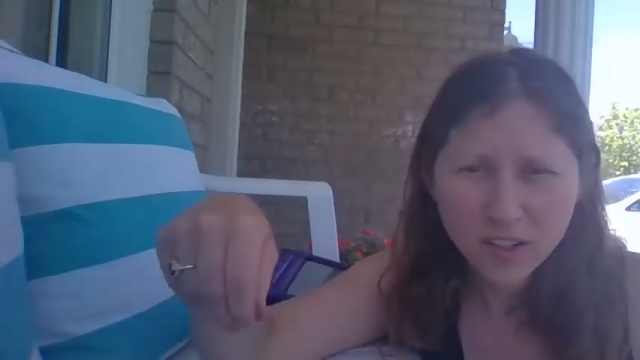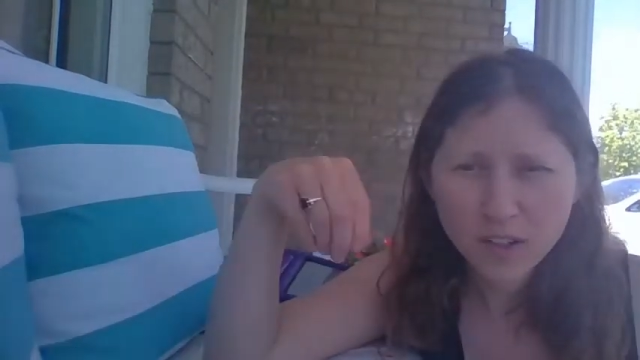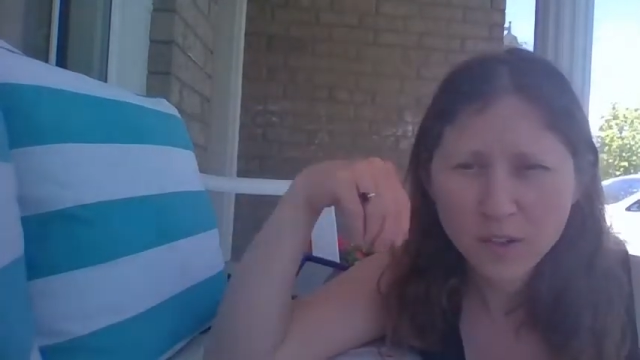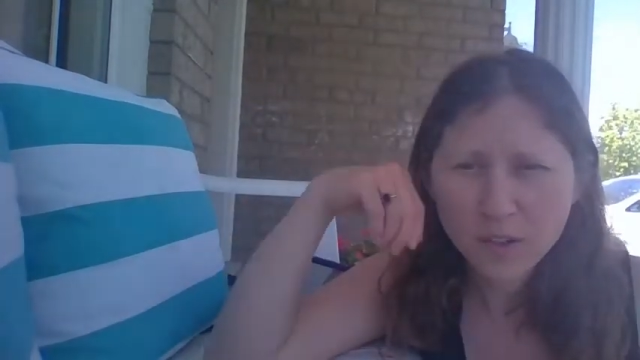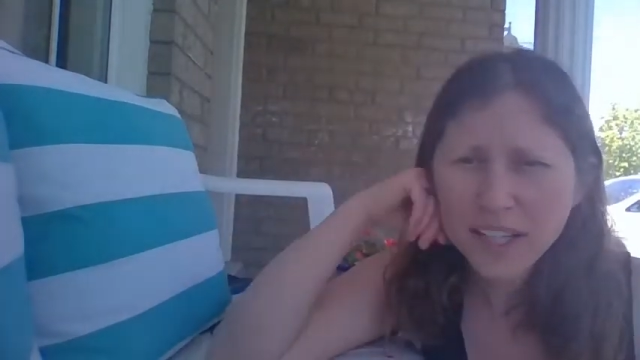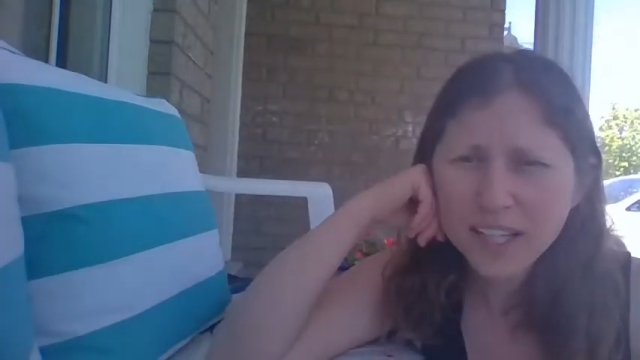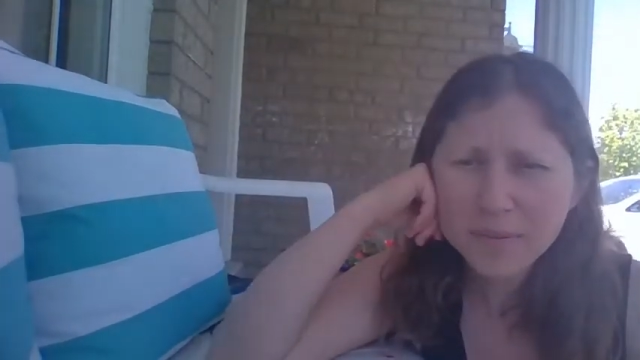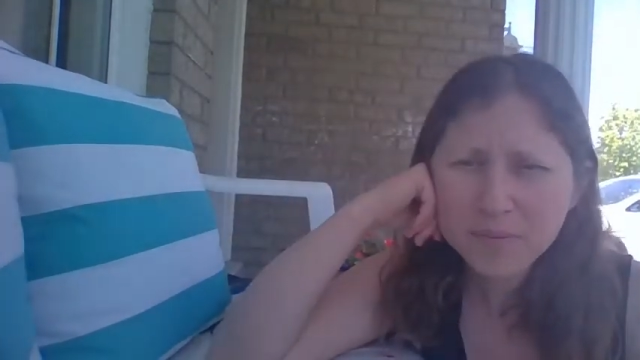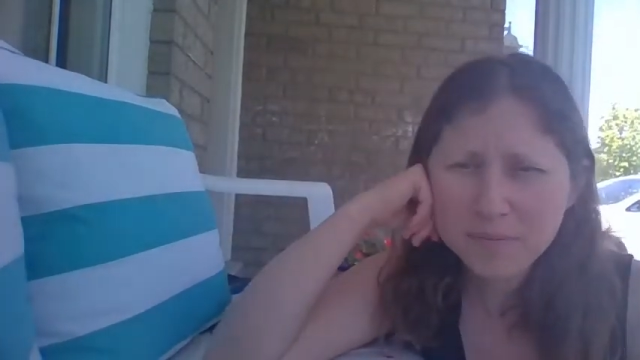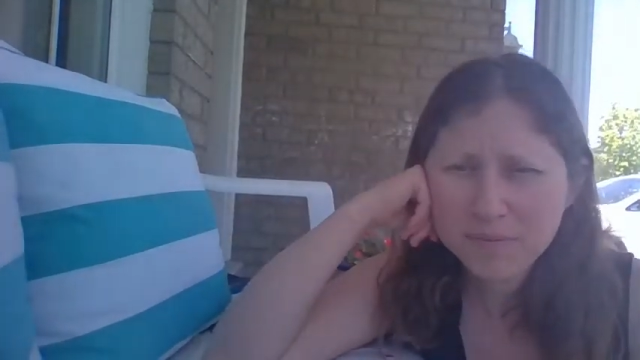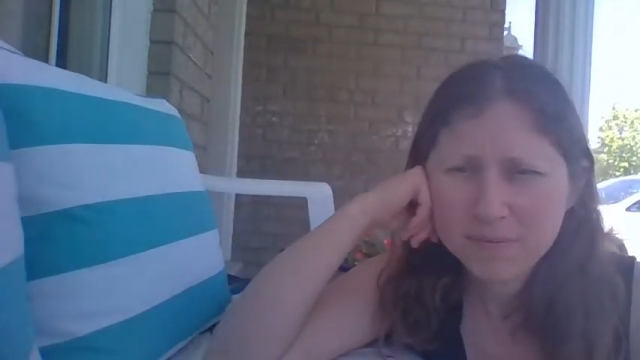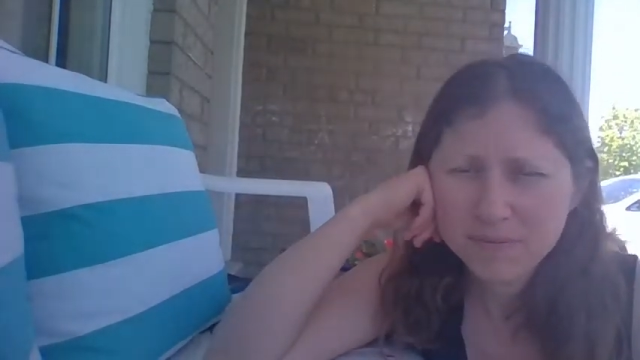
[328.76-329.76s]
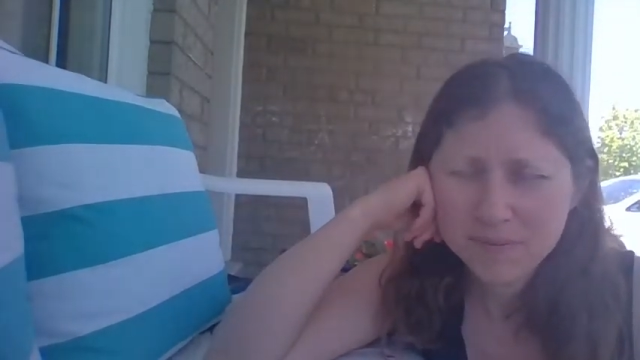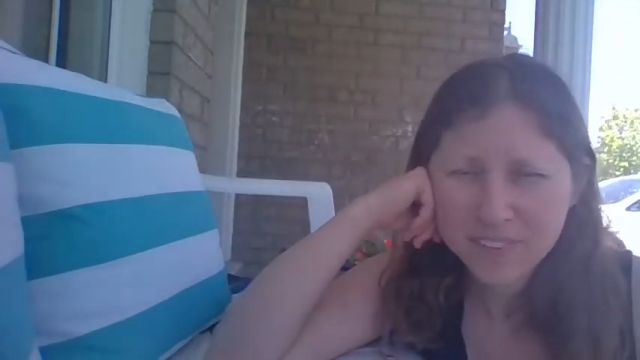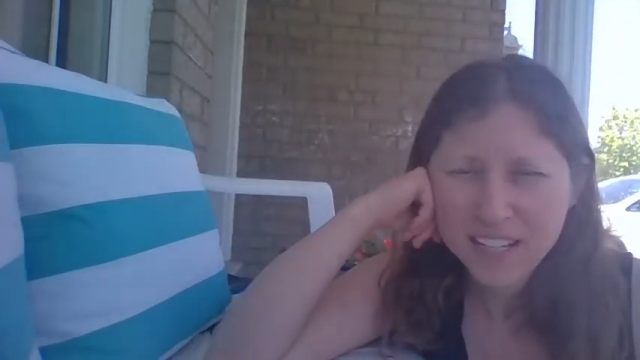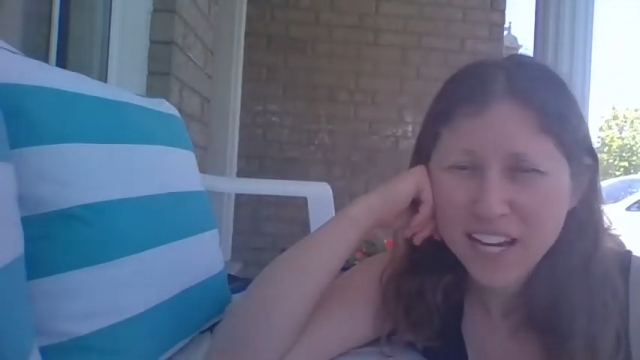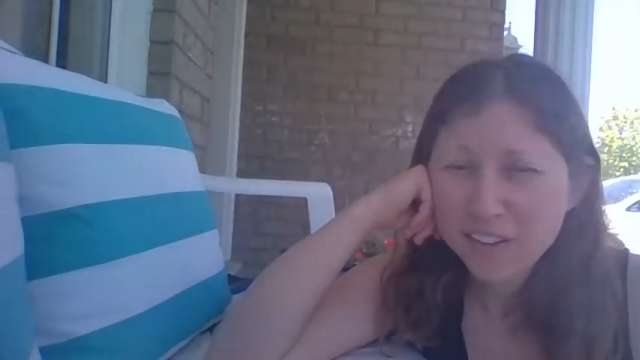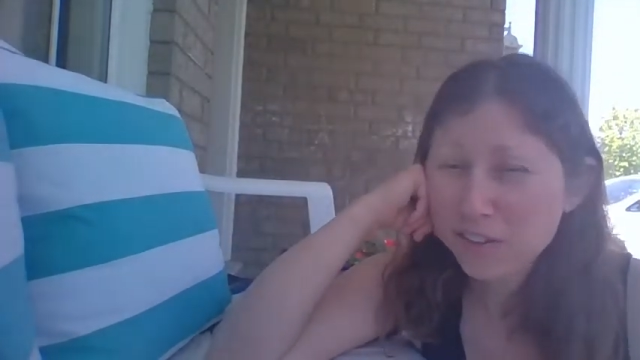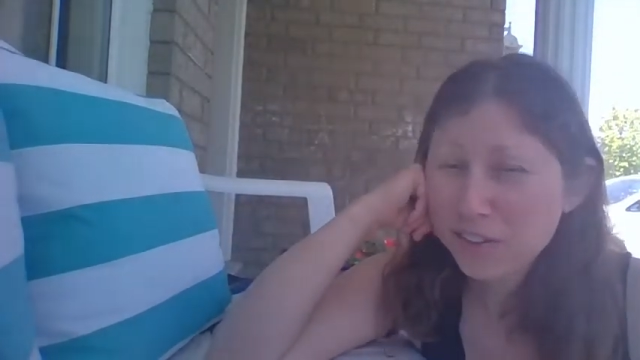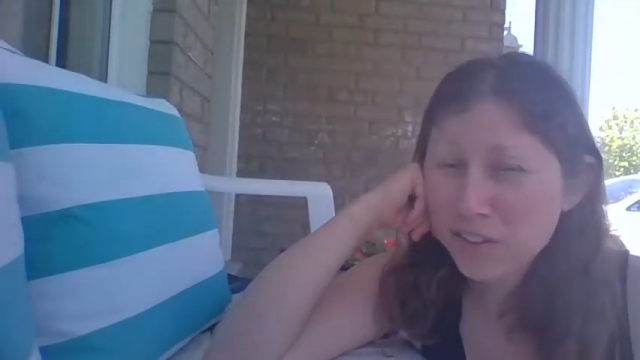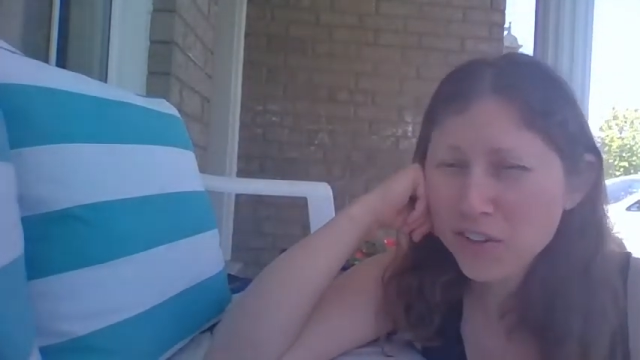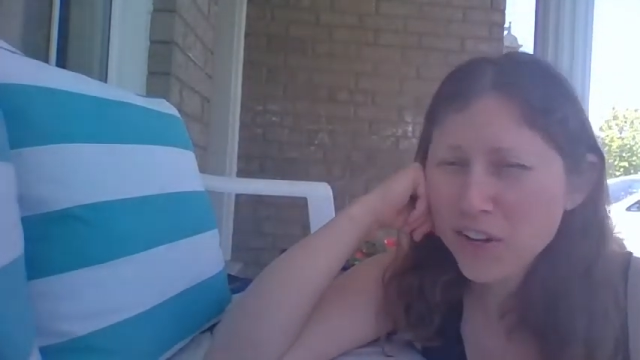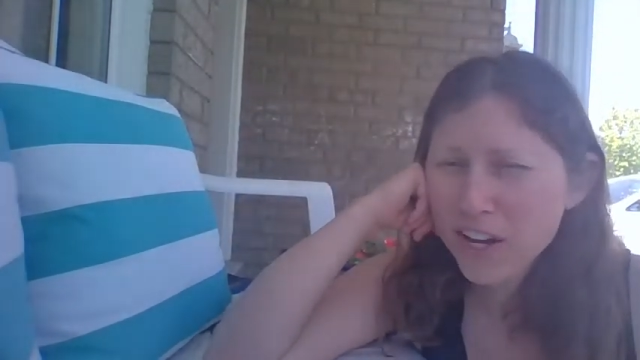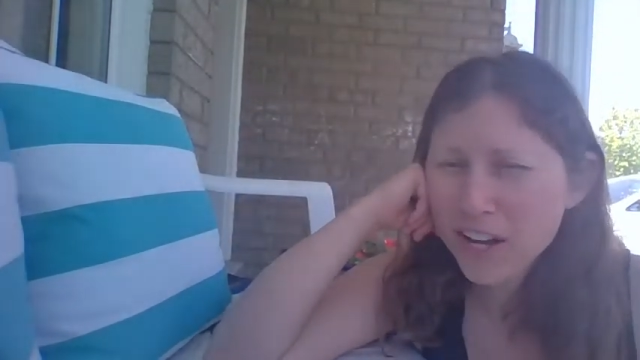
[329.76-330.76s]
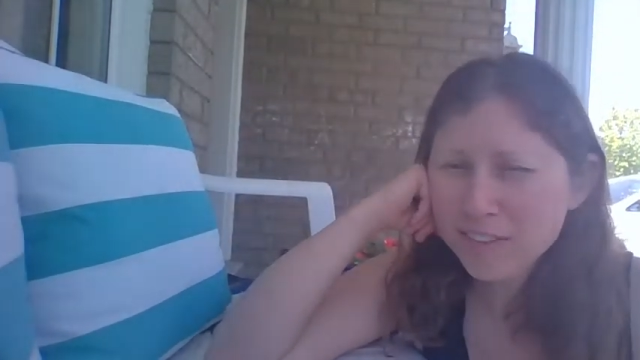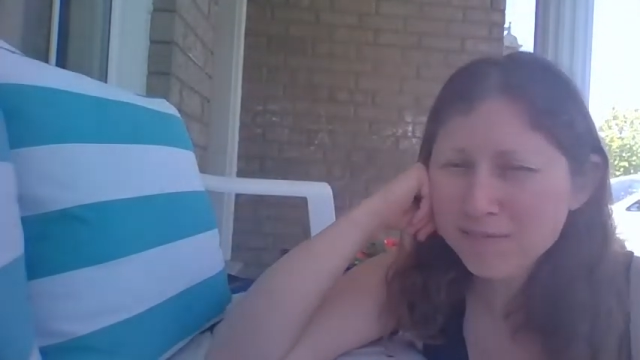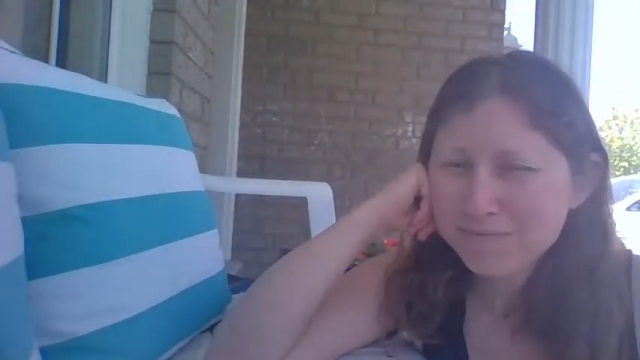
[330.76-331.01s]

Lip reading: Okay, now you can draw.